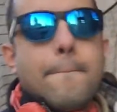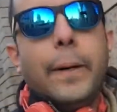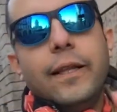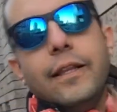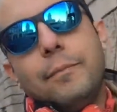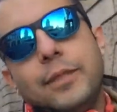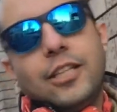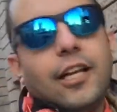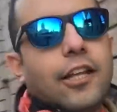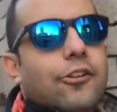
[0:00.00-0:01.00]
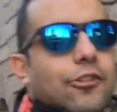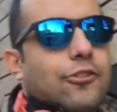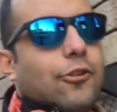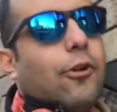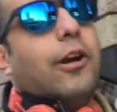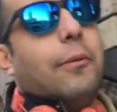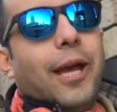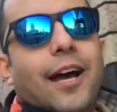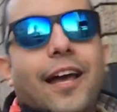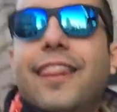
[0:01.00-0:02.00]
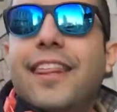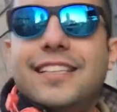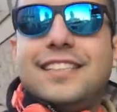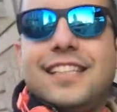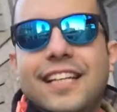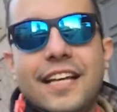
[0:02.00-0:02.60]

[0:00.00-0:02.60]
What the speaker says: But let me tell you the story behind this.